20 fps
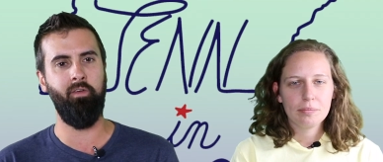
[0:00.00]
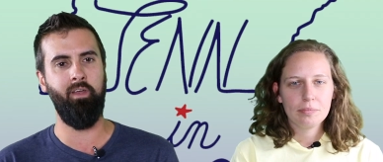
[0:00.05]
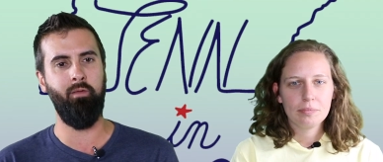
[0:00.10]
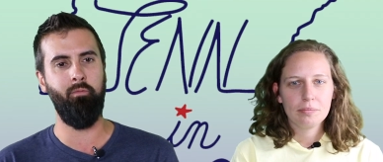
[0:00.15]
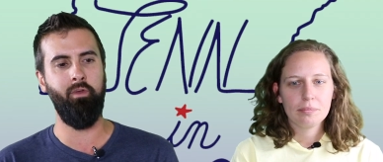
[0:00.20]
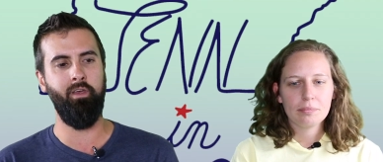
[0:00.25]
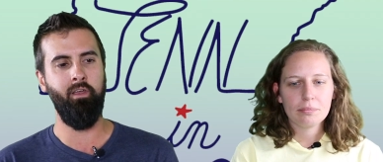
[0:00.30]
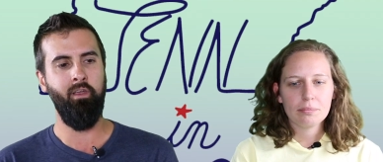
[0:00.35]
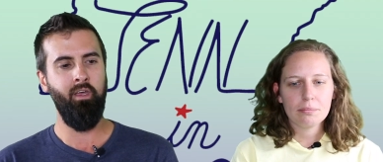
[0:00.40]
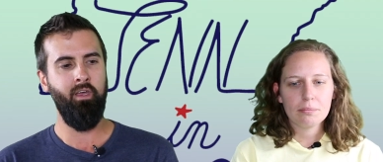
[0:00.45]

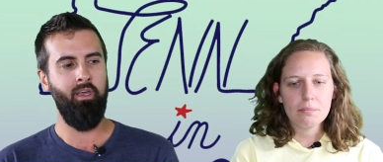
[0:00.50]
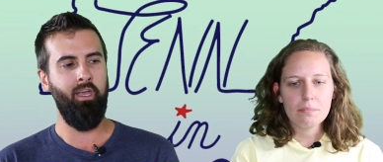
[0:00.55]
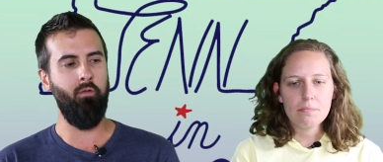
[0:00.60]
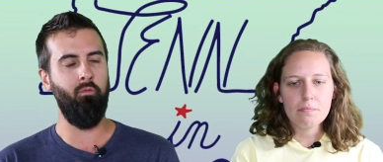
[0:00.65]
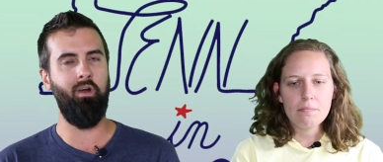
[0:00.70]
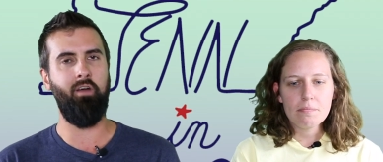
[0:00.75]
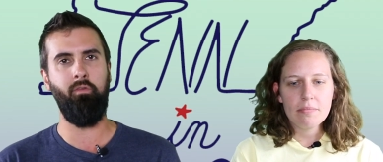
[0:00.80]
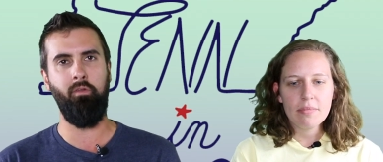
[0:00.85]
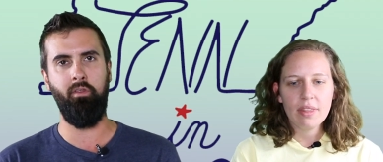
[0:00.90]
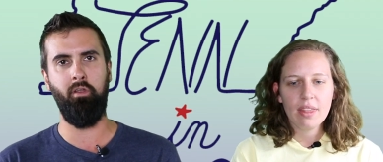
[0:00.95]
Speaker 1: family. And
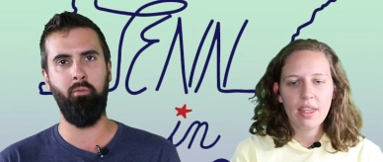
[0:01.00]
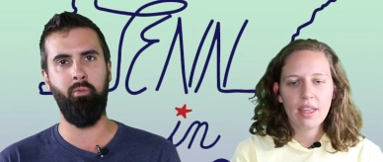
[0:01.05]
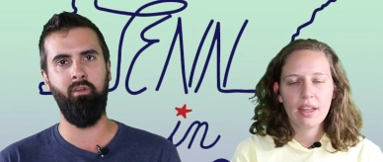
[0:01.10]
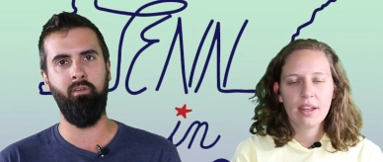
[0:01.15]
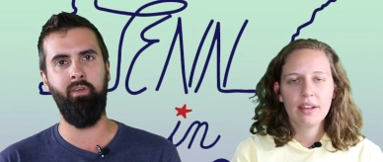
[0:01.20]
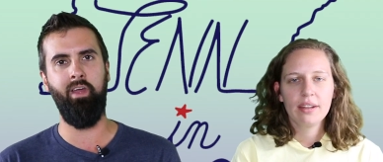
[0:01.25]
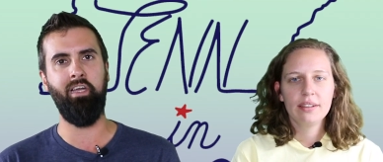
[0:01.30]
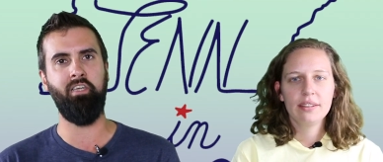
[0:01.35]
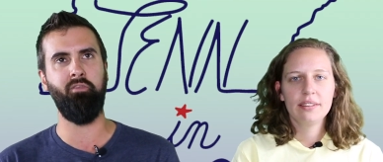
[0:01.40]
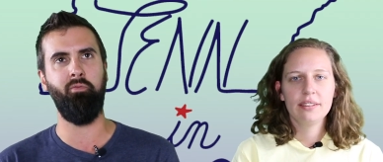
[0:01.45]
we'll have a little bit
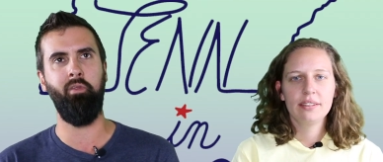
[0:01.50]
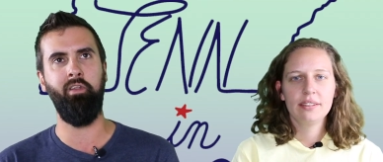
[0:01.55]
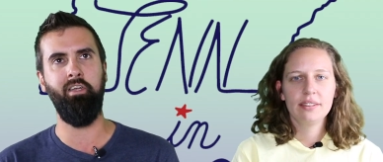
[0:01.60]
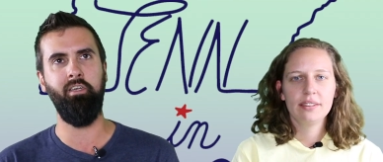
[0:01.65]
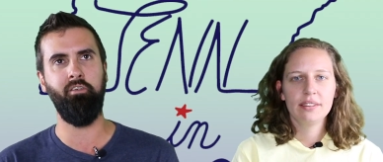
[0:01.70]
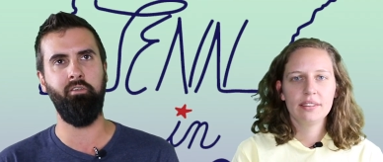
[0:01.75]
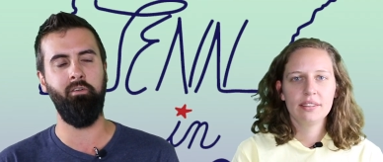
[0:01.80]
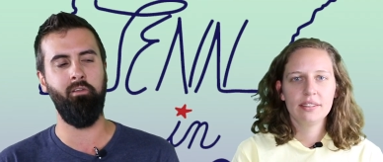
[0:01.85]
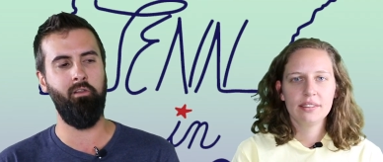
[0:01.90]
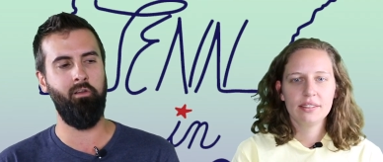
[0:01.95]
of
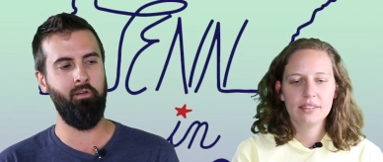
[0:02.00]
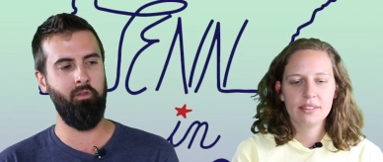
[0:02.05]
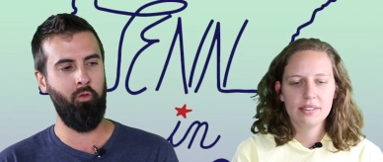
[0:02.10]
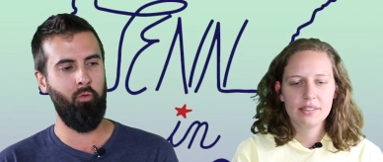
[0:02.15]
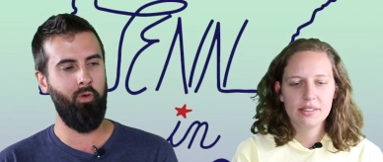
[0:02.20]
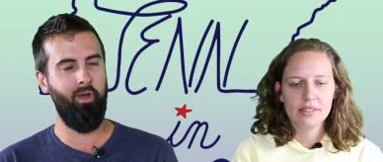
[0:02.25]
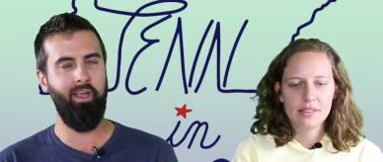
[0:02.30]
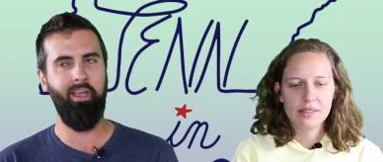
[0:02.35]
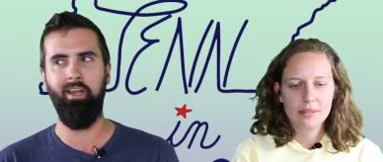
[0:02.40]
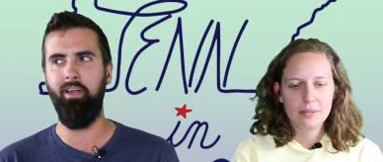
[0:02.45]
explanation along the
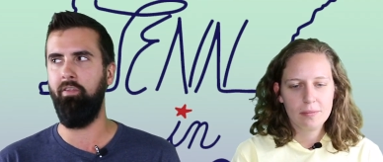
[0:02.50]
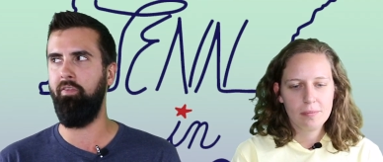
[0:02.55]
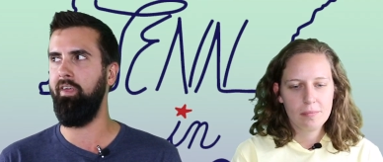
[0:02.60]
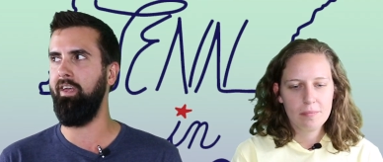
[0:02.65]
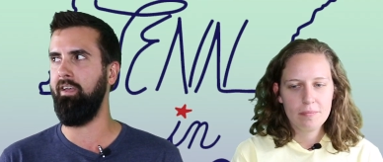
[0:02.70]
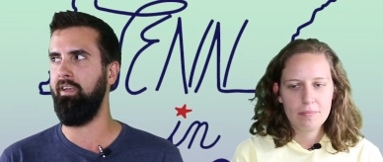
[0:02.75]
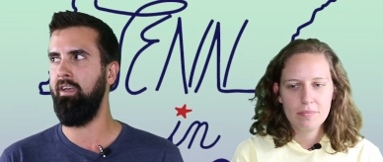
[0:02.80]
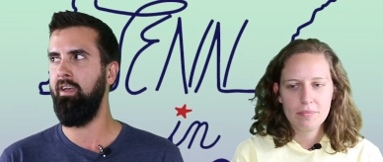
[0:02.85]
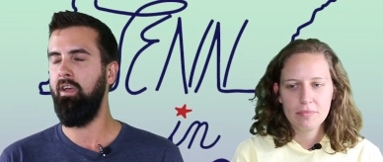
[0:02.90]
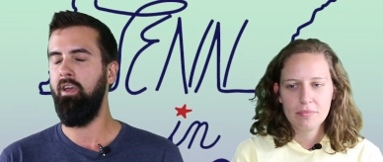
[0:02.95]
way. And I
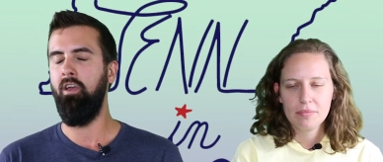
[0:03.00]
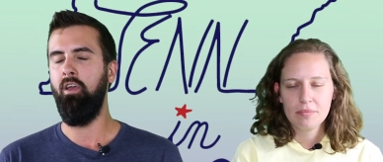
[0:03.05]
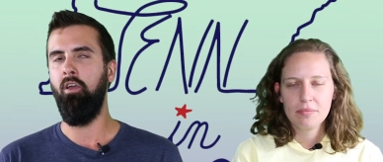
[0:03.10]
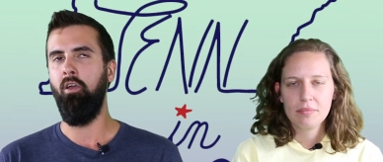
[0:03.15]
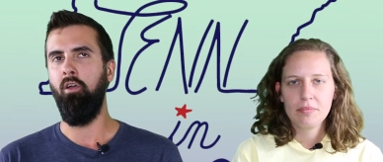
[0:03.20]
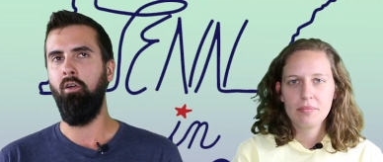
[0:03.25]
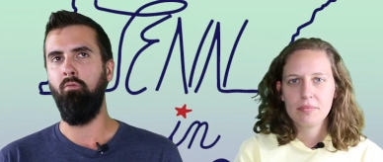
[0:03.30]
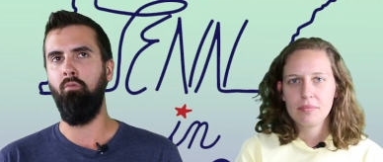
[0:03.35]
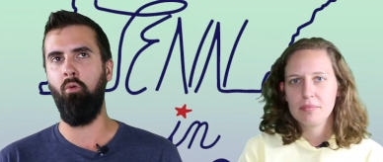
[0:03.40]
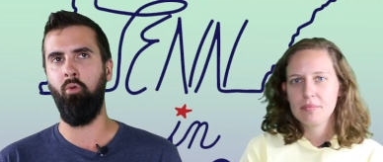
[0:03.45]
think
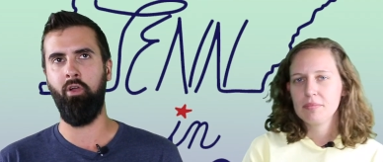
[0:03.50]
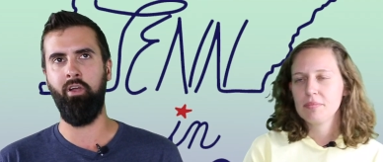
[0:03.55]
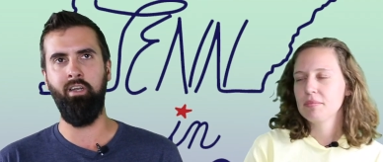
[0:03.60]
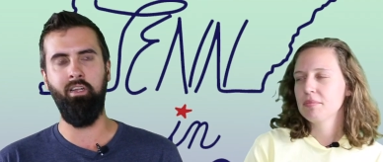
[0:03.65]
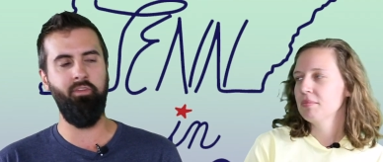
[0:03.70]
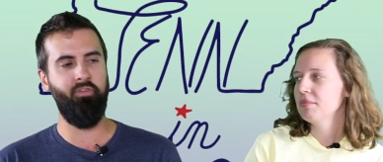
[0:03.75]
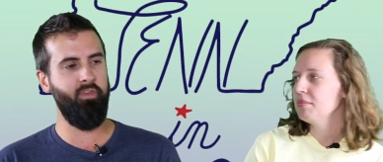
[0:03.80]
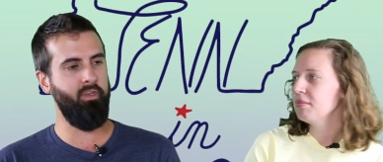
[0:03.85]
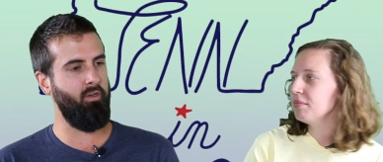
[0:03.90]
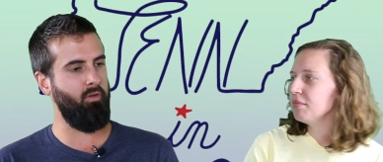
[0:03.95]
what we're going
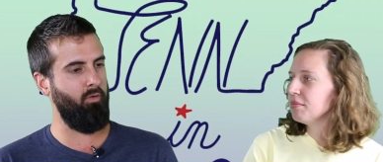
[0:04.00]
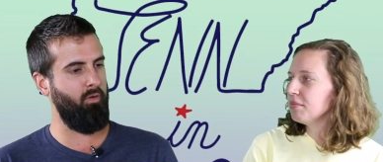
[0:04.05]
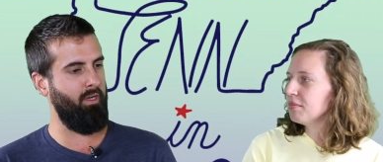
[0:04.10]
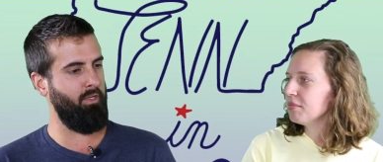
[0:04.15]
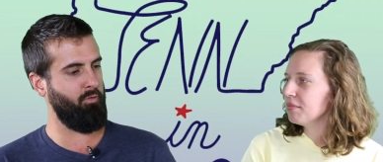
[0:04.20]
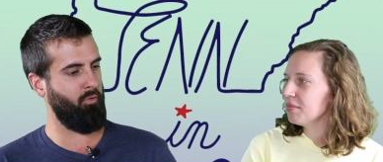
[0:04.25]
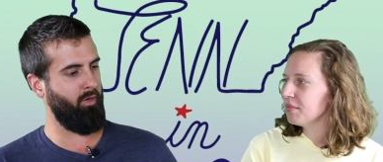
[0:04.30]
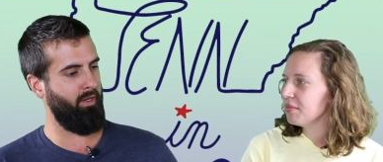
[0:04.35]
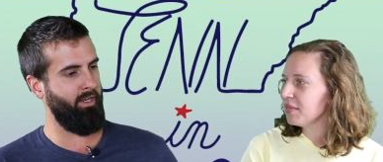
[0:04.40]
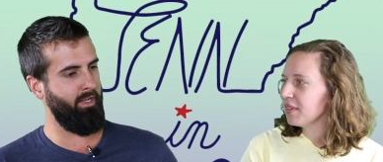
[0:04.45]
to do
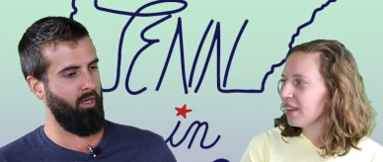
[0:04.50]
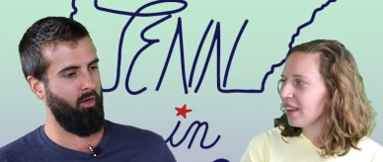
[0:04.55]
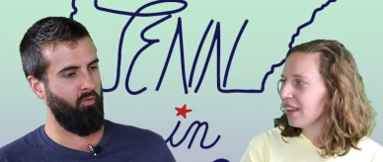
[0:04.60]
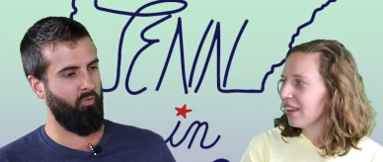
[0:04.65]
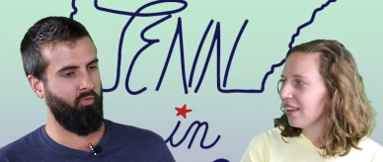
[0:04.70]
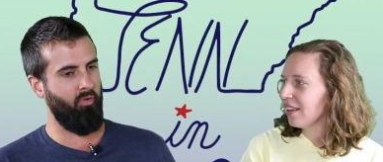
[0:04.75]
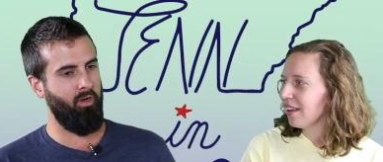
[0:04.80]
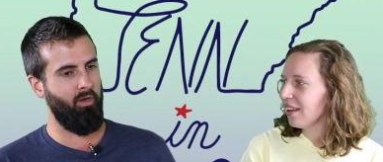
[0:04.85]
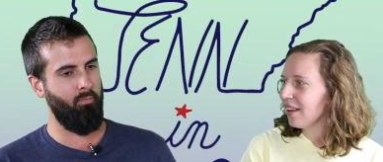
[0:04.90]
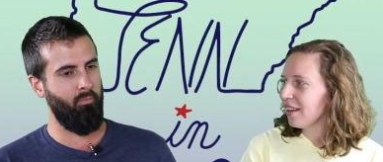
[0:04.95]
is we're going to go
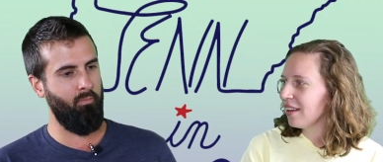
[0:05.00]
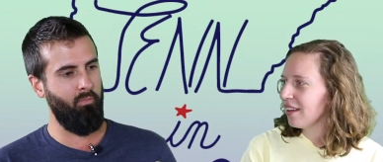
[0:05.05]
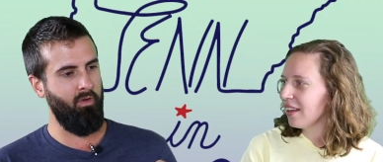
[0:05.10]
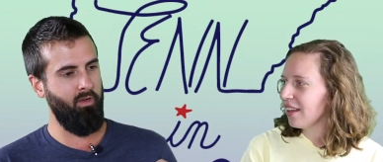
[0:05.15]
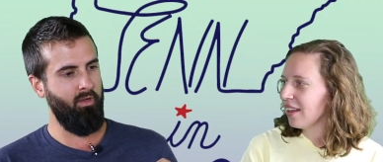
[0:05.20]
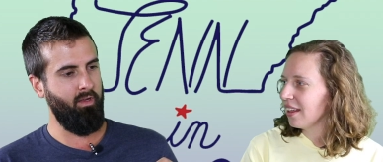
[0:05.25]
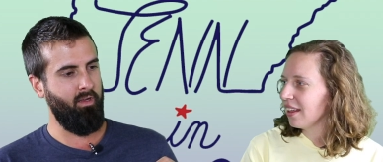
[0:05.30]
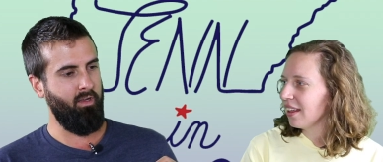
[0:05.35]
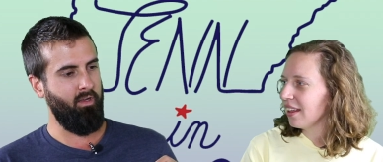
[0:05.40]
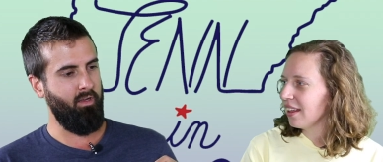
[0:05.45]
from
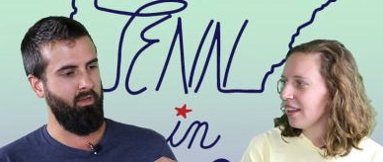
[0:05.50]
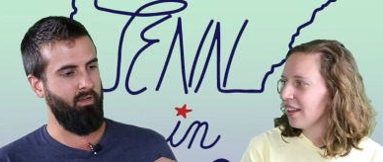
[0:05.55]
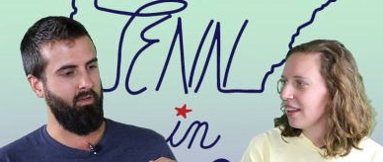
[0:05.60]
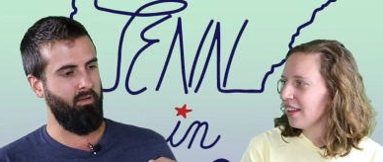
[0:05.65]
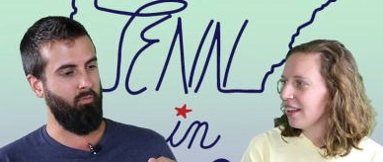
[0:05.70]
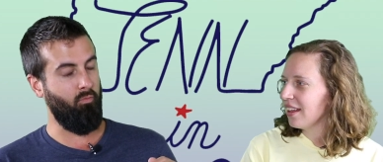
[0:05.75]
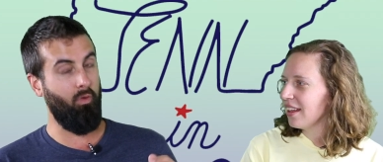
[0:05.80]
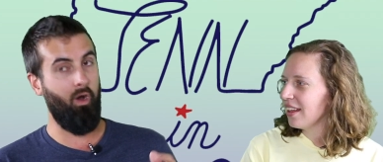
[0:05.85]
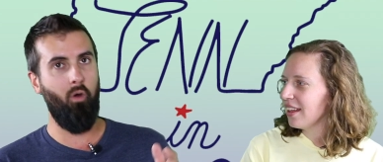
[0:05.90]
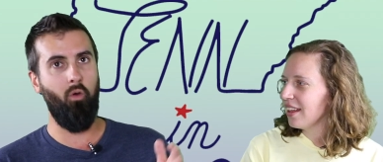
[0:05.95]

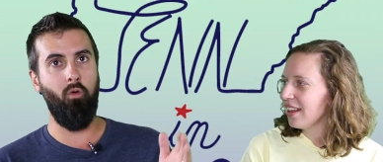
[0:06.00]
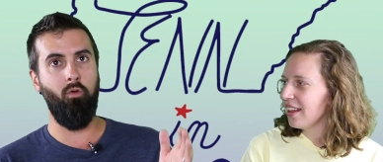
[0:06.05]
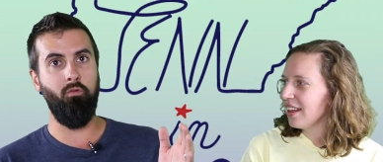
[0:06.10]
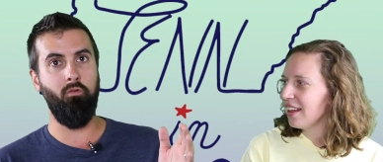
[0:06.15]
what